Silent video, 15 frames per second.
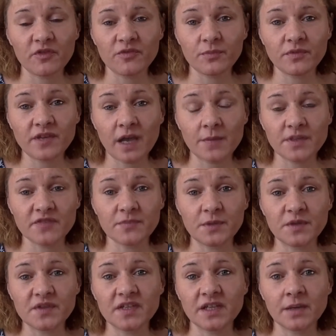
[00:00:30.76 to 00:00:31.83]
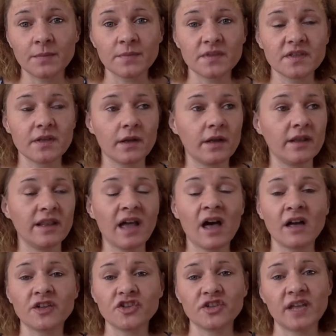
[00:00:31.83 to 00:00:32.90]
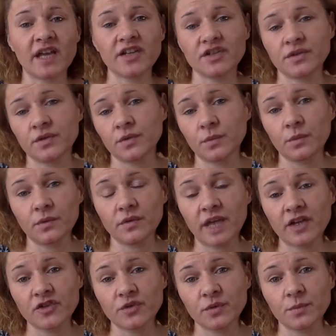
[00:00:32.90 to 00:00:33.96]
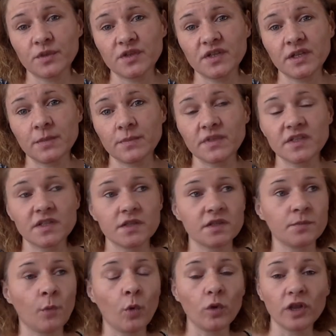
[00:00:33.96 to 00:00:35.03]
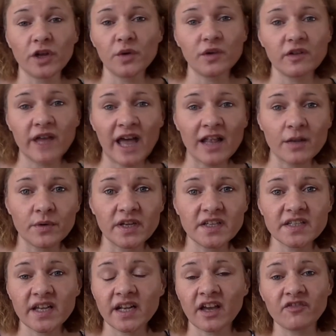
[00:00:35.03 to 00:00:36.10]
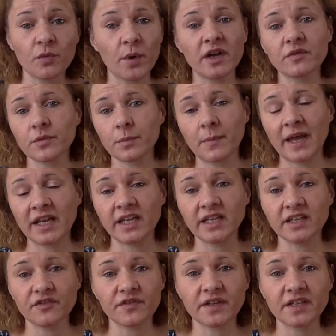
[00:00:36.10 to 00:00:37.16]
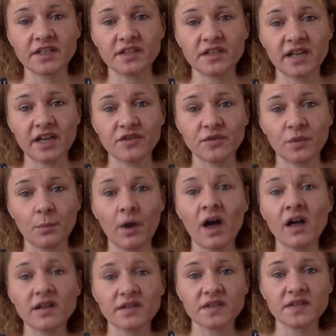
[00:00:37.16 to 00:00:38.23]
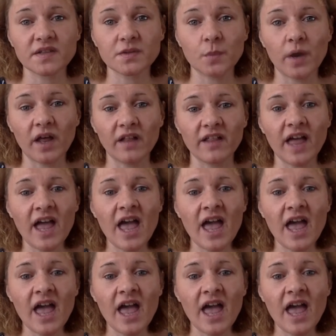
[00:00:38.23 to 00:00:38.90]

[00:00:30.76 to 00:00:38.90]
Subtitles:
types of museums, large national museums, small local galleries, and I've worked with many different international partners as well.